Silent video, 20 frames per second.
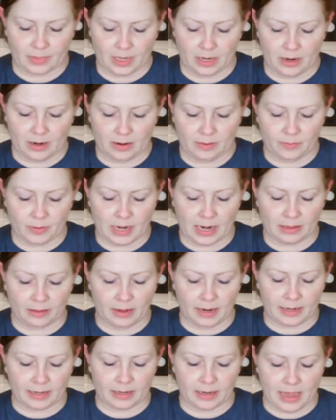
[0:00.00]
But I
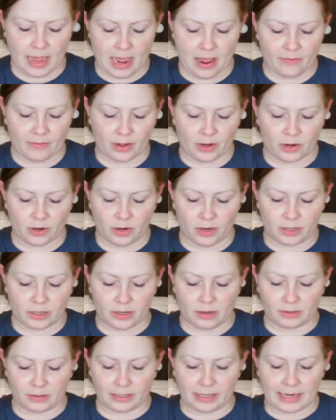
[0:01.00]
like to have it cooked
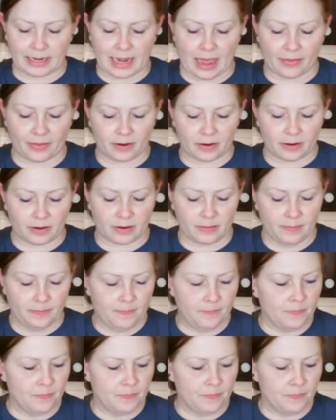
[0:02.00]
all together